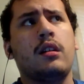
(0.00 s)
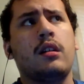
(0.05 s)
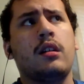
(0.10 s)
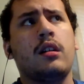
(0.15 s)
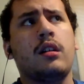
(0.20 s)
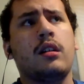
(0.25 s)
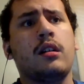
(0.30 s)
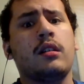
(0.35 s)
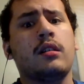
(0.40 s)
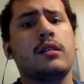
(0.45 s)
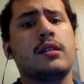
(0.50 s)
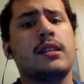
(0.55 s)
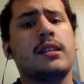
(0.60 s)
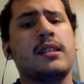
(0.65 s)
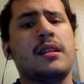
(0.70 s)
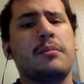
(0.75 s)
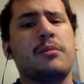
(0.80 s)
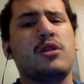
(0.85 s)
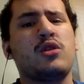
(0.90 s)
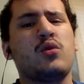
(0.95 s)
on
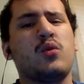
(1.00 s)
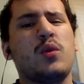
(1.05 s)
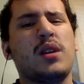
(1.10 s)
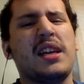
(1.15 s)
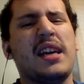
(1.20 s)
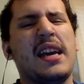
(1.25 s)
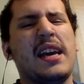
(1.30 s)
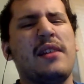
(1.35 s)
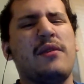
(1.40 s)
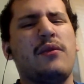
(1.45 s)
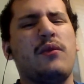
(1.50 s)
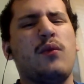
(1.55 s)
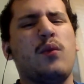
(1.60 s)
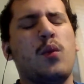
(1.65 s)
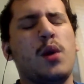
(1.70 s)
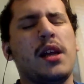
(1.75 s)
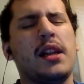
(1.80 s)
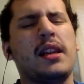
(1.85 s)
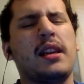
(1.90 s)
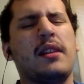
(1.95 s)
December 28th
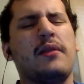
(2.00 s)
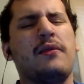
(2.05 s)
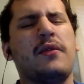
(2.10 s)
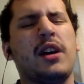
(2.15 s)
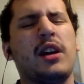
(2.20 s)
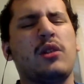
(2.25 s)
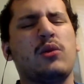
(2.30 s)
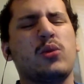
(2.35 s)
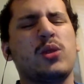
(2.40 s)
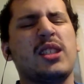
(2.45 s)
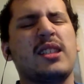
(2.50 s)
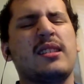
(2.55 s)
when the final